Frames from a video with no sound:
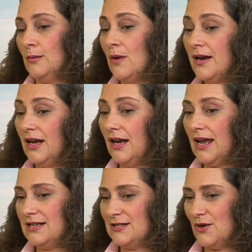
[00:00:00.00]
money,
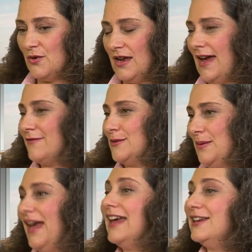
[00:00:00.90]
and so they have to
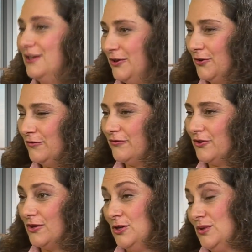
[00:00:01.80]
pay you
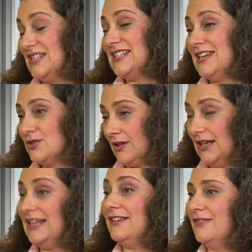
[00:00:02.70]
for you essentially
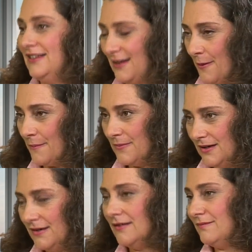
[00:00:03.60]
giving them
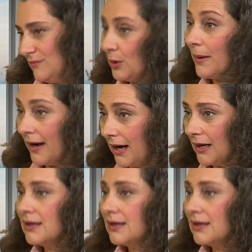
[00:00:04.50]
your money.